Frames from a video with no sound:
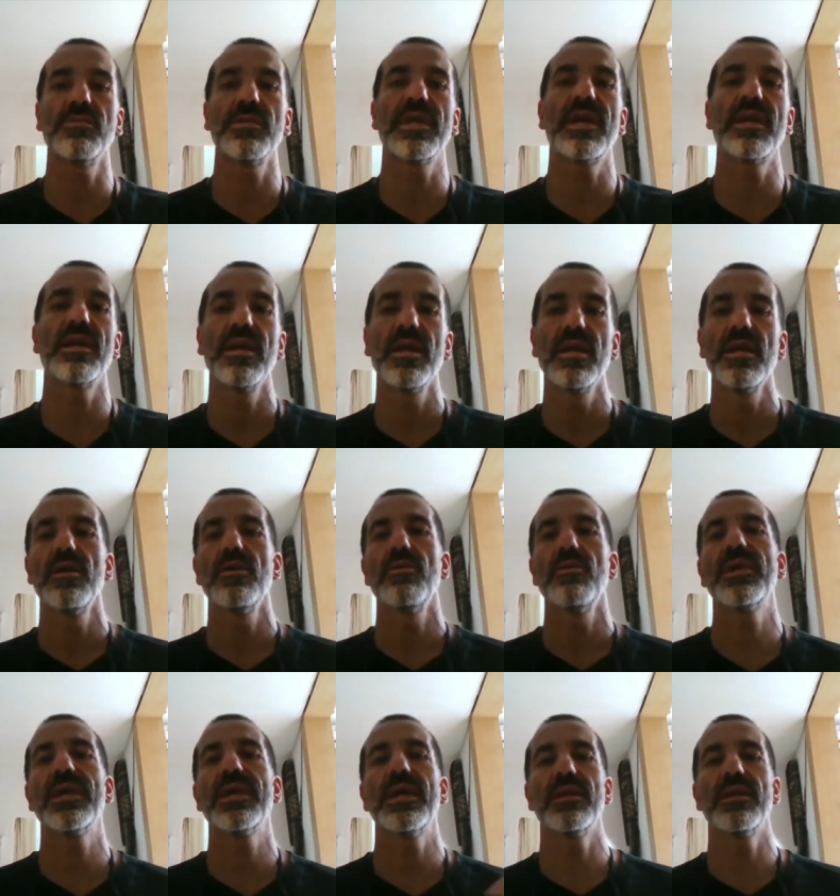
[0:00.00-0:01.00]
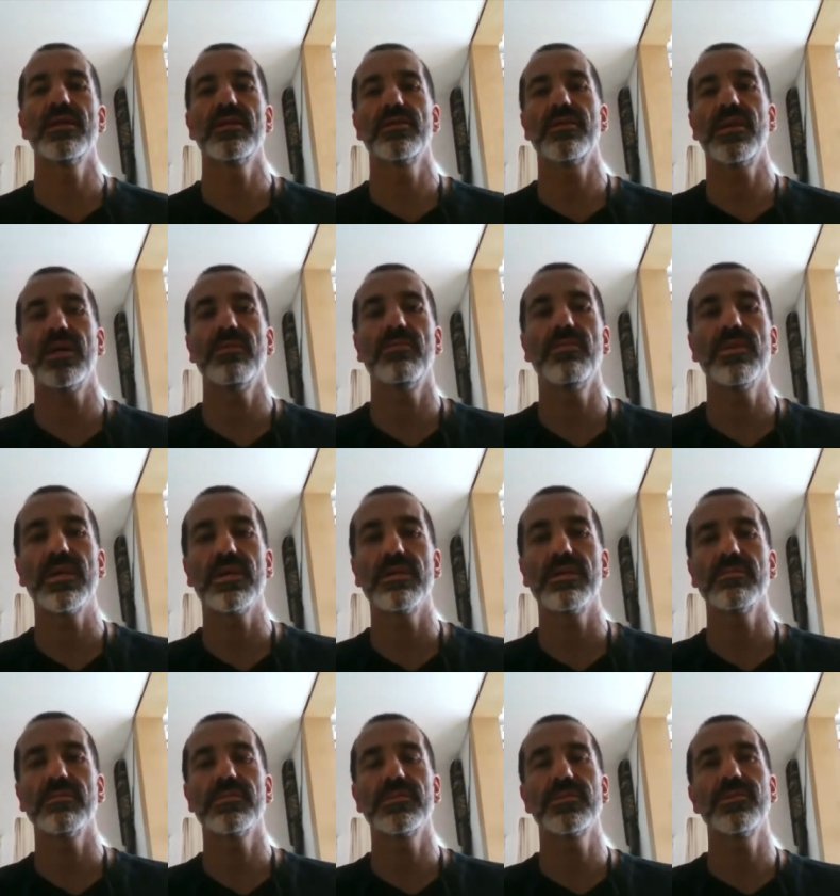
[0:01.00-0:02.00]
we can we can try we can
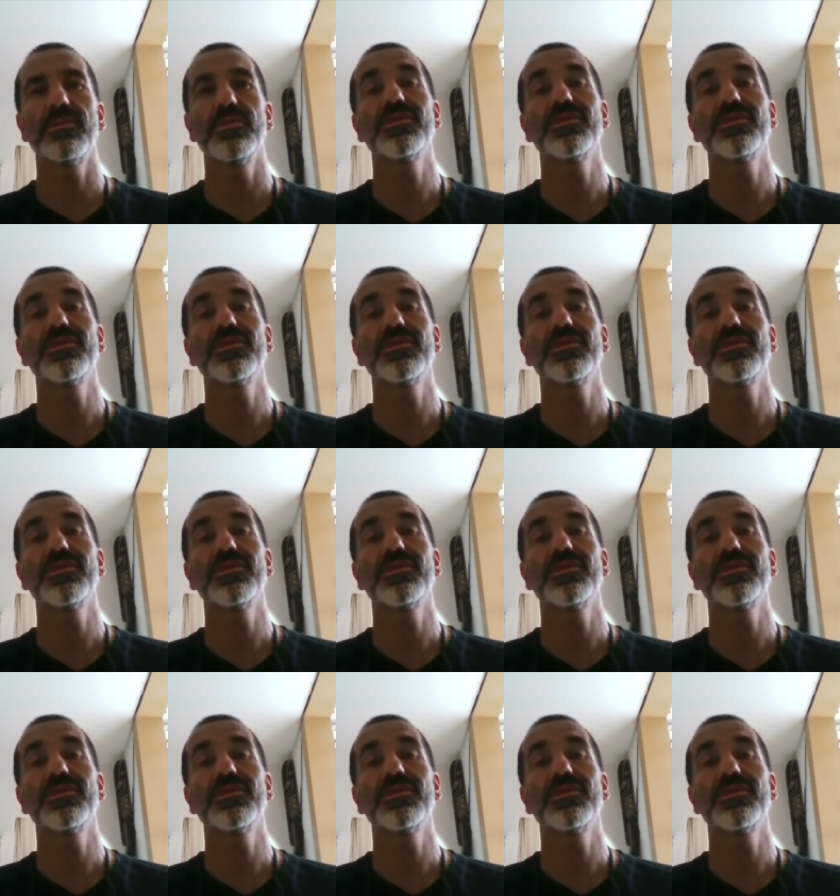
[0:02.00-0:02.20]
we